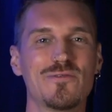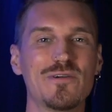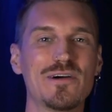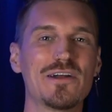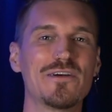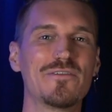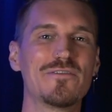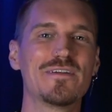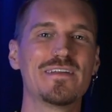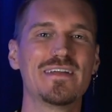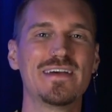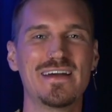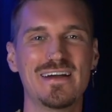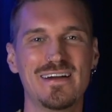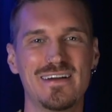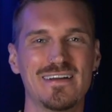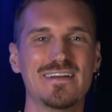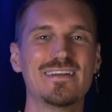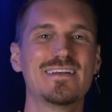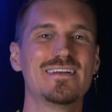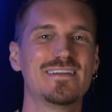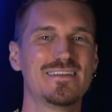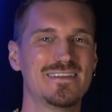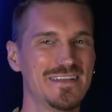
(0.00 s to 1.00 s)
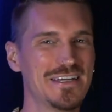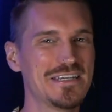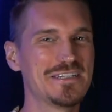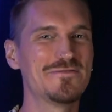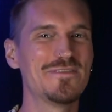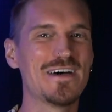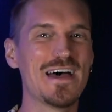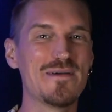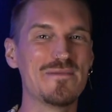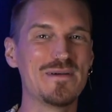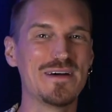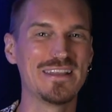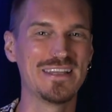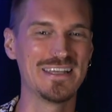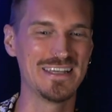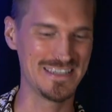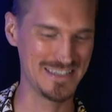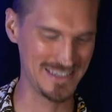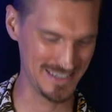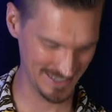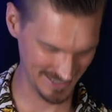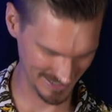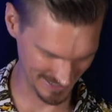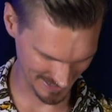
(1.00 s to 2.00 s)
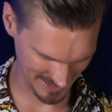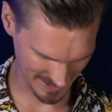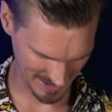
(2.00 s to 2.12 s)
right over there. Let's vibe on this.